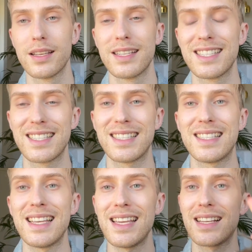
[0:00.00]

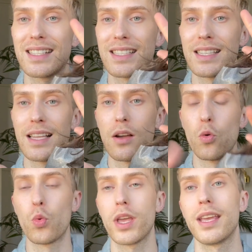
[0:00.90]
Six
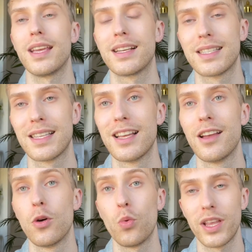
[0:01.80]
weeks
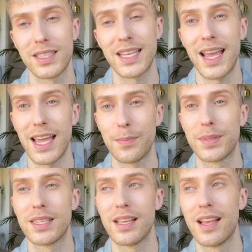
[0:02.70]
with
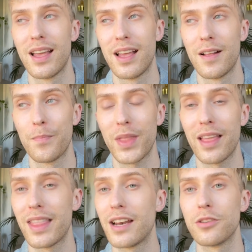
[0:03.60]
tapes.
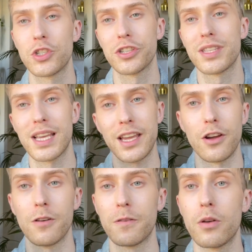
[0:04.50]
And then you just take it
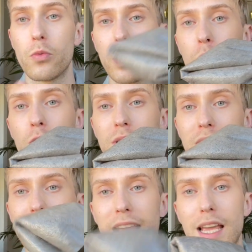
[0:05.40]
off, remove the
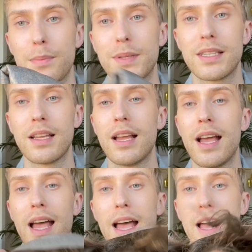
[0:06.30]
tapes
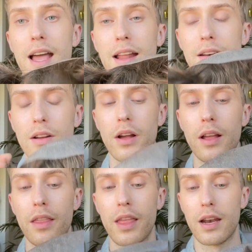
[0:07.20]
and
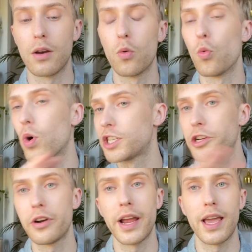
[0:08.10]
then wash
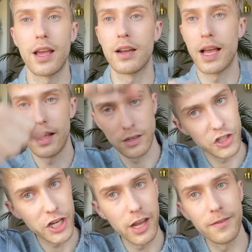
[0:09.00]
your head and
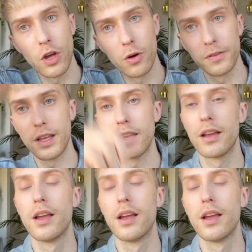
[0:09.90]
shave it off the